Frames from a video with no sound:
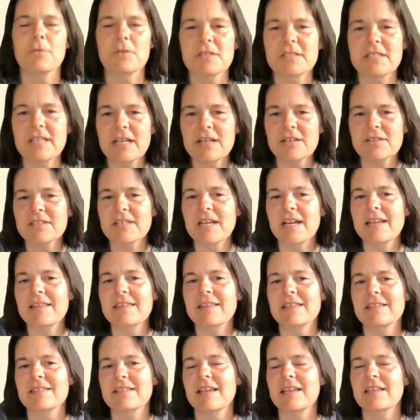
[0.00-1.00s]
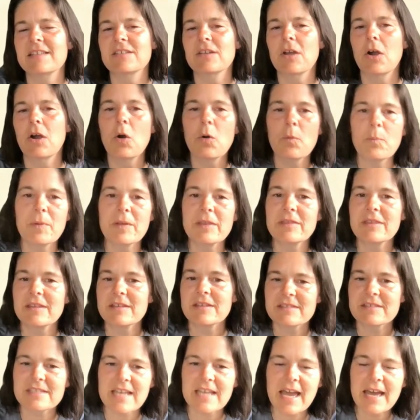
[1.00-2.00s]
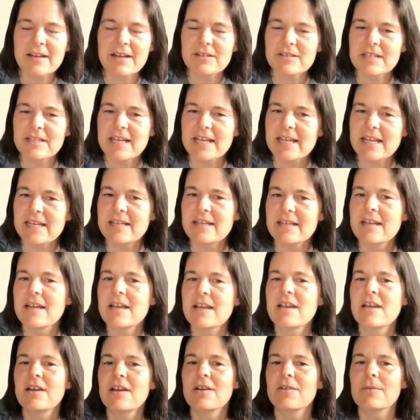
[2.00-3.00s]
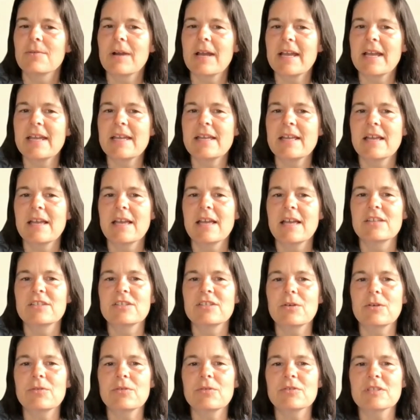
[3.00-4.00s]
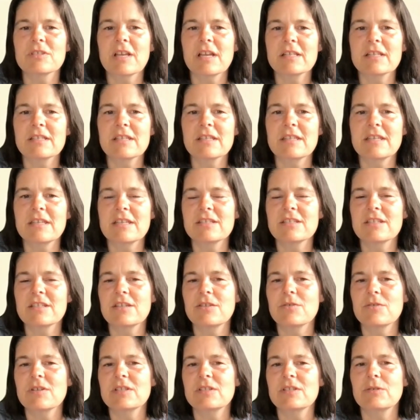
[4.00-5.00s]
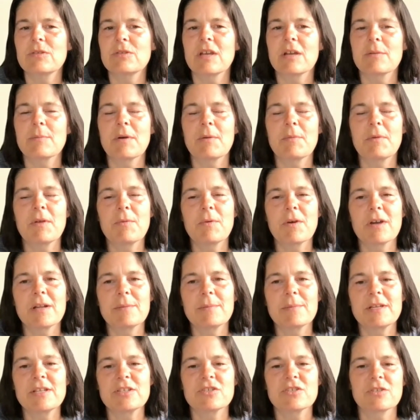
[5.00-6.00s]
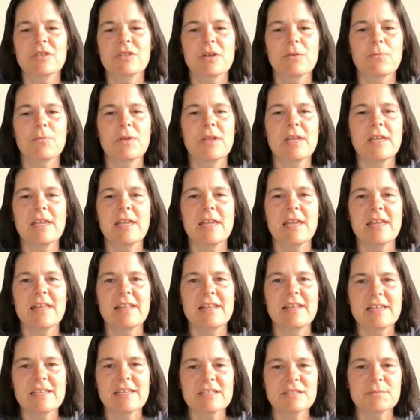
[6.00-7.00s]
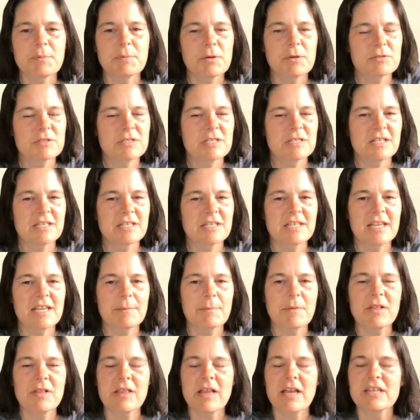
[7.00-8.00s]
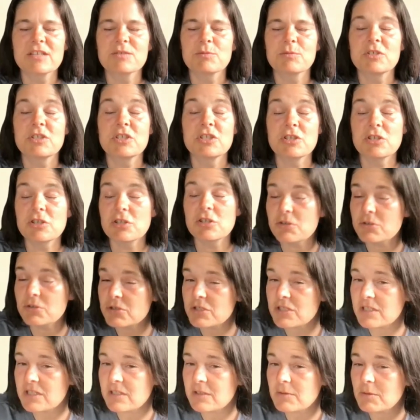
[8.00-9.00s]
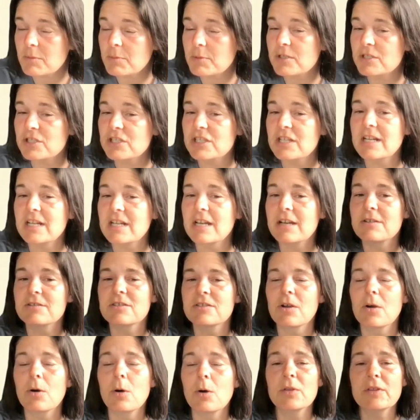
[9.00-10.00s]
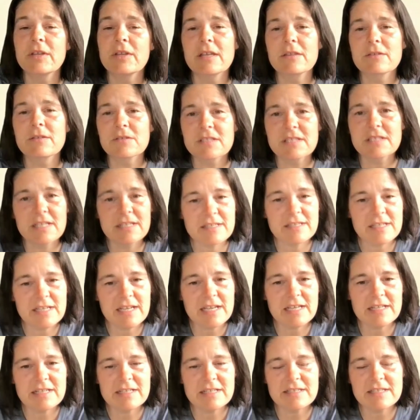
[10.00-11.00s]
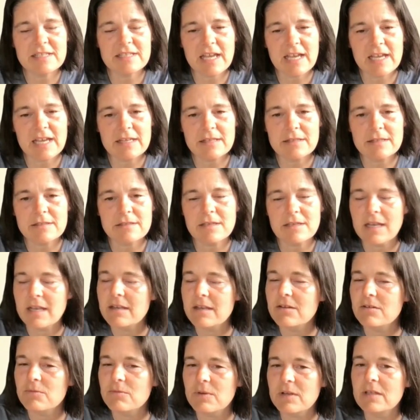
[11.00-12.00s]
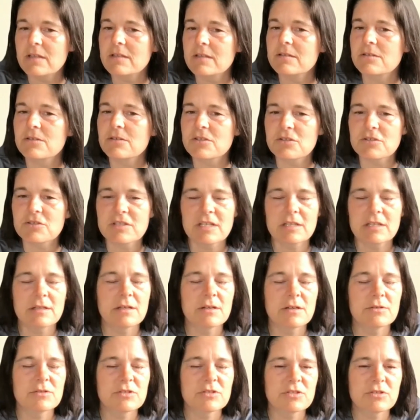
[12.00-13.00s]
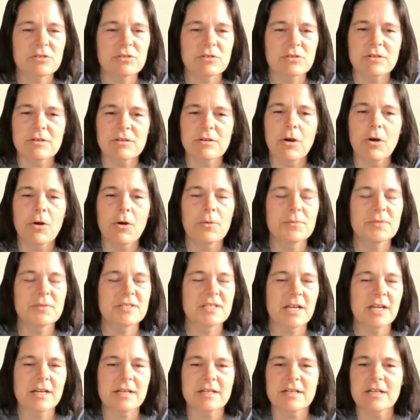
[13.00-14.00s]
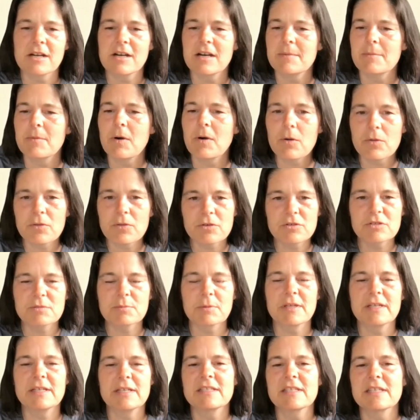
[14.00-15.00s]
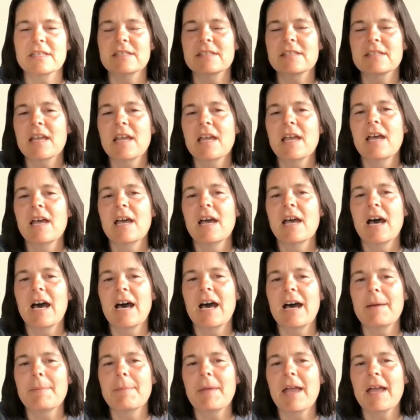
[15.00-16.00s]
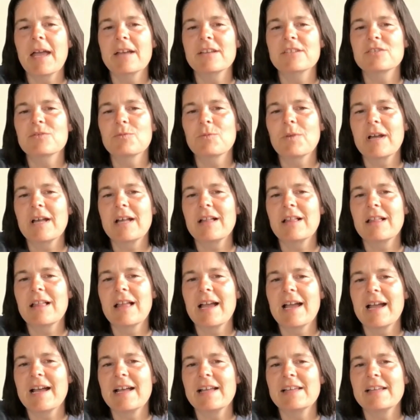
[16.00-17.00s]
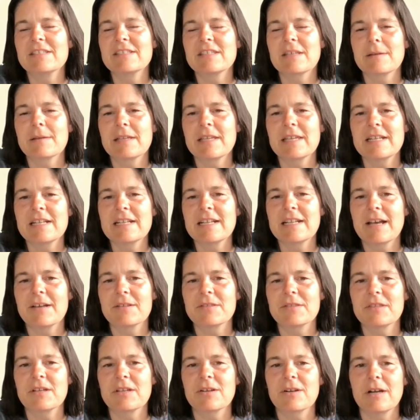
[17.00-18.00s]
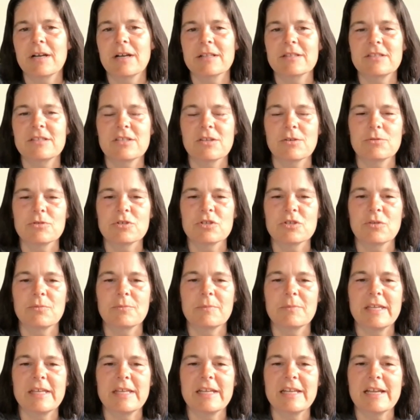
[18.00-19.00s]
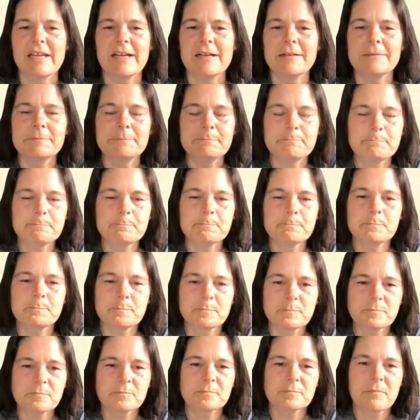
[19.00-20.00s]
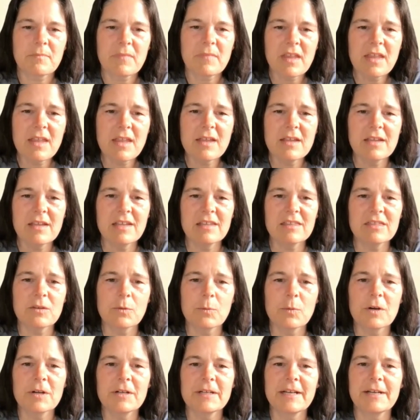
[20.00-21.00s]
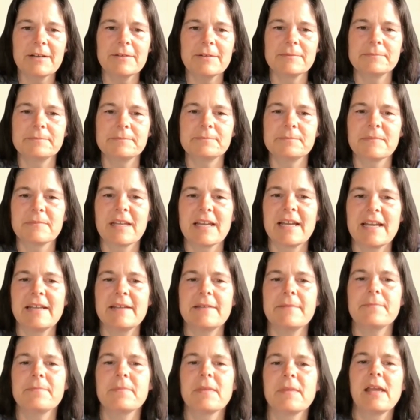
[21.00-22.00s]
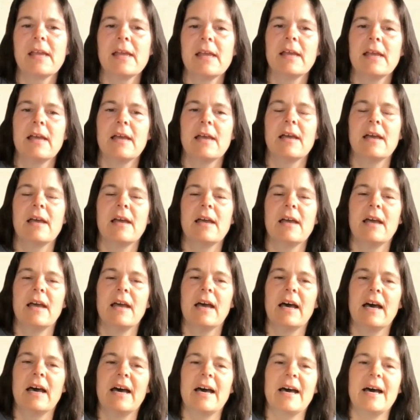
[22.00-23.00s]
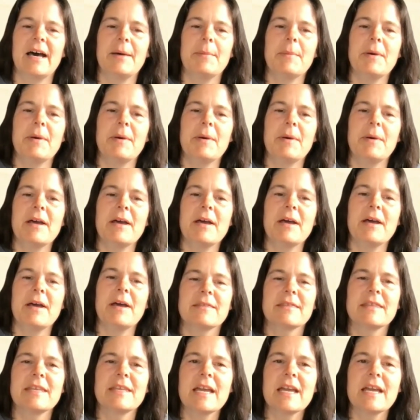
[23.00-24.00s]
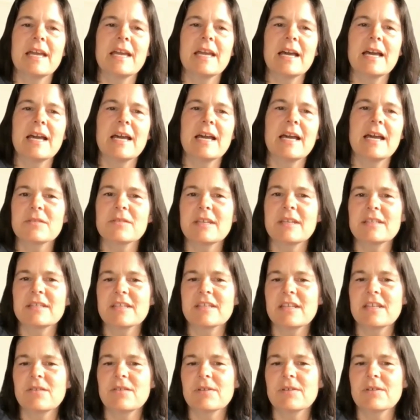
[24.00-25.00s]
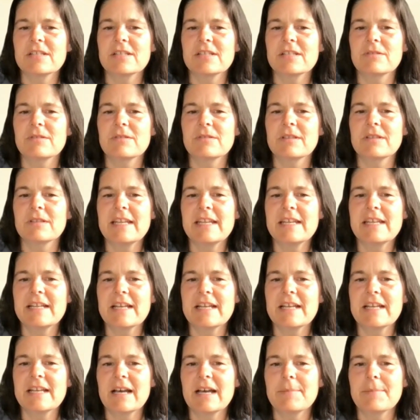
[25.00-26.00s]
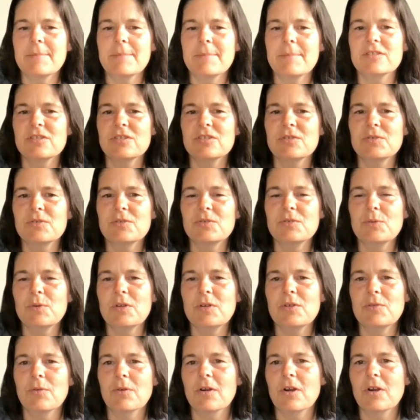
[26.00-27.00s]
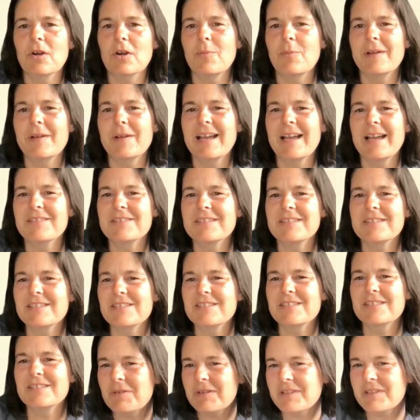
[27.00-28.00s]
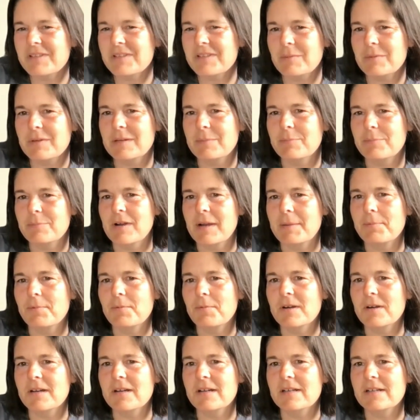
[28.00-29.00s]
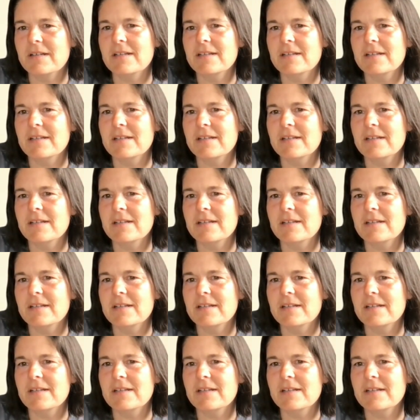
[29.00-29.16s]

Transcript: sale sign that says open this Saturday, right? So there's lots of things that you can do there, but we want to make sure that it is posted in the MLS, which usually will push it out to all the other syndicated sites. Okay, your realtors, your Zillows, your homes.com, all those places, as well as get it out there on social media, get the word out. Okay. Um, the other things that you want to do leading up to your open house is do a little bit of prep work.